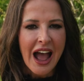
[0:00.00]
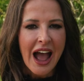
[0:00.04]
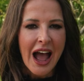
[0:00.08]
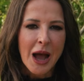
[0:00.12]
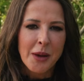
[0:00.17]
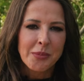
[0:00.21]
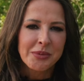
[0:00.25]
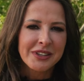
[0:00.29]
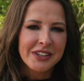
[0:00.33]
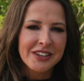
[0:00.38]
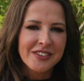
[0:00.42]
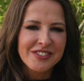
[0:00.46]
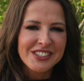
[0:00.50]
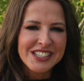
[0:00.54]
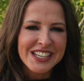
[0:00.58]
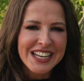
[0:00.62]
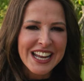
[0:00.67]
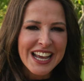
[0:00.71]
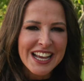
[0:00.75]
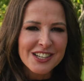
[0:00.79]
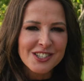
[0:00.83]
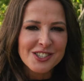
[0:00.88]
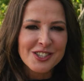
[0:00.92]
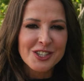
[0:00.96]
I believe
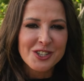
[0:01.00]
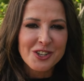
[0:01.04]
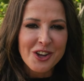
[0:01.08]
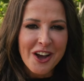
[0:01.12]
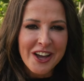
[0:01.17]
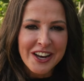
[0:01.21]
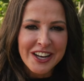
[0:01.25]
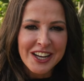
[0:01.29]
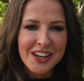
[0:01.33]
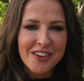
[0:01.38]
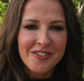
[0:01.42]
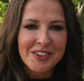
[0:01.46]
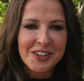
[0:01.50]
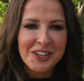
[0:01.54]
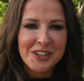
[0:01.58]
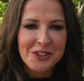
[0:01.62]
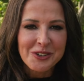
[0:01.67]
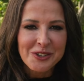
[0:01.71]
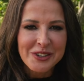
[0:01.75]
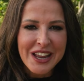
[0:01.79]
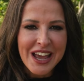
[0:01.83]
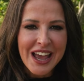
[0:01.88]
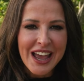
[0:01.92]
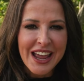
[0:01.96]
today is the dawning of a
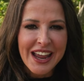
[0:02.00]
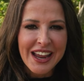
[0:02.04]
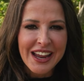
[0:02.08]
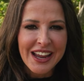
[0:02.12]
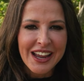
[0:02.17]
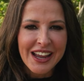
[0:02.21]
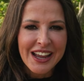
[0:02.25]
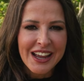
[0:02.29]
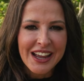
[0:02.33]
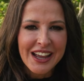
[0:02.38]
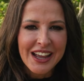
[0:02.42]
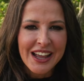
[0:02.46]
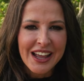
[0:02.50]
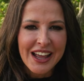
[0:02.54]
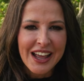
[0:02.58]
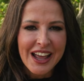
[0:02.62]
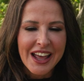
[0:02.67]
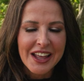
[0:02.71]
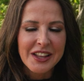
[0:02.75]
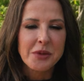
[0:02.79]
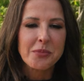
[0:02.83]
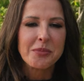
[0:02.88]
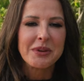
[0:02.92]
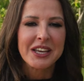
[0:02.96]
new day
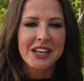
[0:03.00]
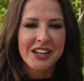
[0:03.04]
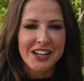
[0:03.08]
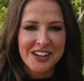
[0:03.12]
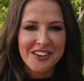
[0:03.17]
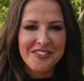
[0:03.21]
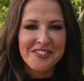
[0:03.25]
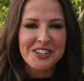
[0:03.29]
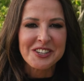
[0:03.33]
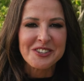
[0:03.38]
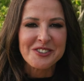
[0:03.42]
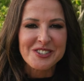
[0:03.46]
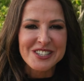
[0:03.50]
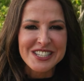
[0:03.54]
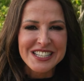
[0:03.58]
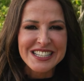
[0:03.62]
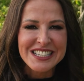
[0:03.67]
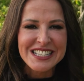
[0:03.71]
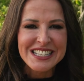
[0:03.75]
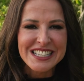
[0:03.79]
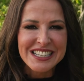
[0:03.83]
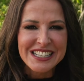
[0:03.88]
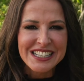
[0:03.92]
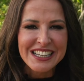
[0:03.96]
and the beginning of a new
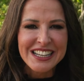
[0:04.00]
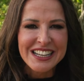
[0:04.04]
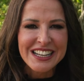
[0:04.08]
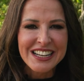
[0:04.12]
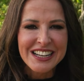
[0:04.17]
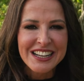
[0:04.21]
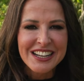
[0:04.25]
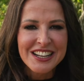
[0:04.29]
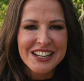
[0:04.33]
season.